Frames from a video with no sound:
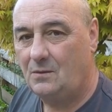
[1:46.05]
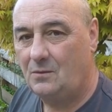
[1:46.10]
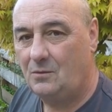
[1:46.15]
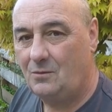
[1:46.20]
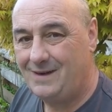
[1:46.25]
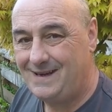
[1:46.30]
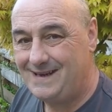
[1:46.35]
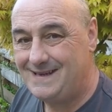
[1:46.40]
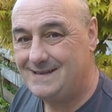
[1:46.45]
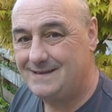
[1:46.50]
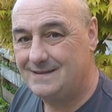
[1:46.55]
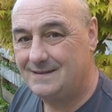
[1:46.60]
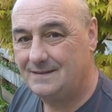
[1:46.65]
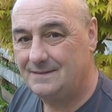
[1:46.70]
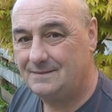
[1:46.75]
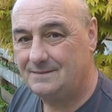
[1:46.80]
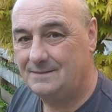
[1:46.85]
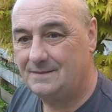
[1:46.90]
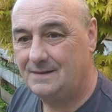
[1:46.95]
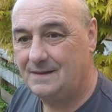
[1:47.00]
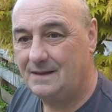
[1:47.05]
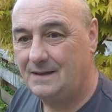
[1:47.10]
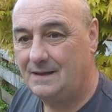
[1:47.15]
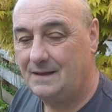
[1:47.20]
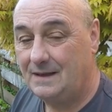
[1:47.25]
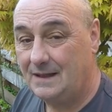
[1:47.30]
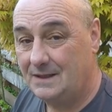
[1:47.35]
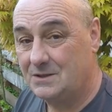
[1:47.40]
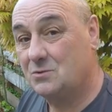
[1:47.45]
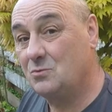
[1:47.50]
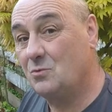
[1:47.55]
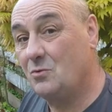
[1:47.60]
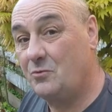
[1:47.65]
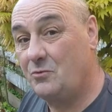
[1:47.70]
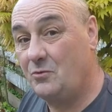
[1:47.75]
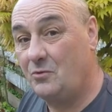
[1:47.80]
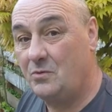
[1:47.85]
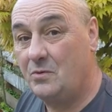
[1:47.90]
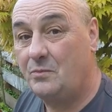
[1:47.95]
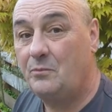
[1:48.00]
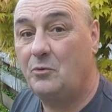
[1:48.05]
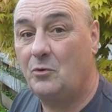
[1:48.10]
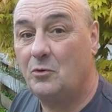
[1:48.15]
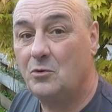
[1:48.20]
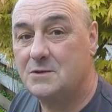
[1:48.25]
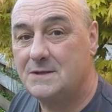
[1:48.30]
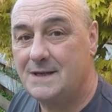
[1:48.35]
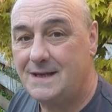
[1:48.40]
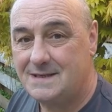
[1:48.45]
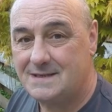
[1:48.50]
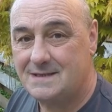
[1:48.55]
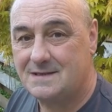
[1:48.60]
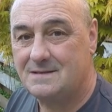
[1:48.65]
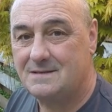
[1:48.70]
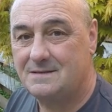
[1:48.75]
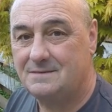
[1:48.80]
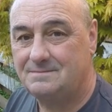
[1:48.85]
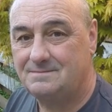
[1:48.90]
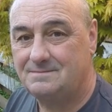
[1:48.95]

Right, let's go through the process.